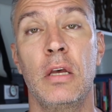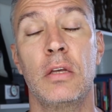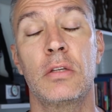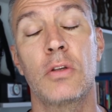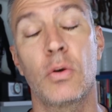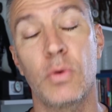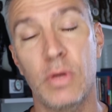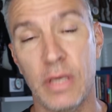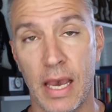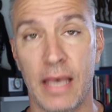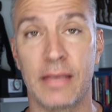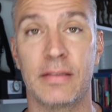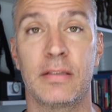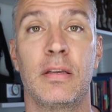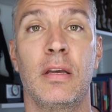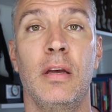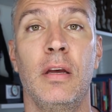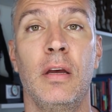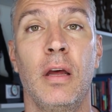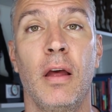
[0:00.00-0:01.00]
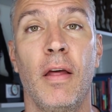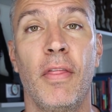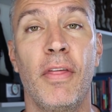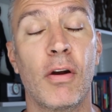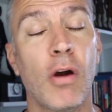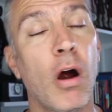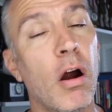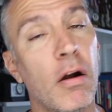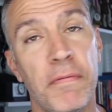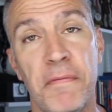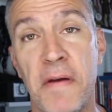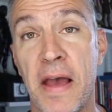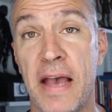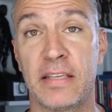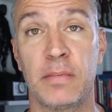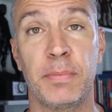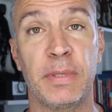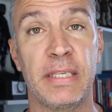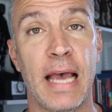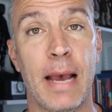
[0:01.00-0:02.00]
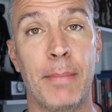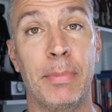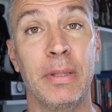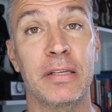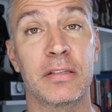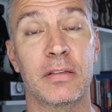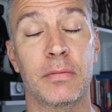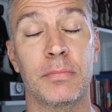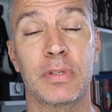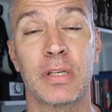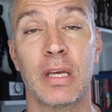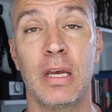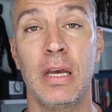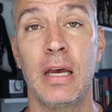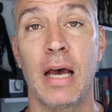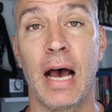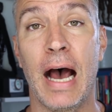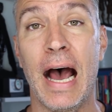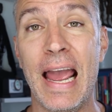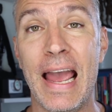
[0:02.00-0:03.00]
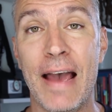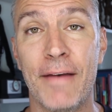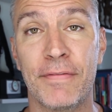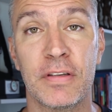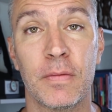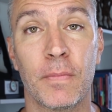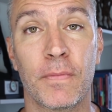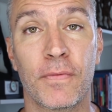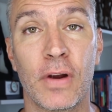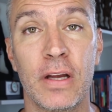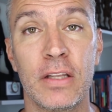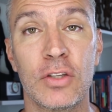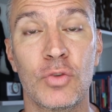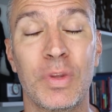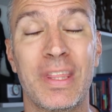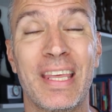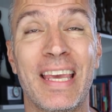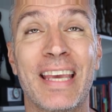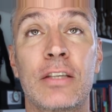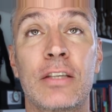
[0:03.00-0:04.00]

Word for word: So, yes, there are fast metabolisms. I have some friends with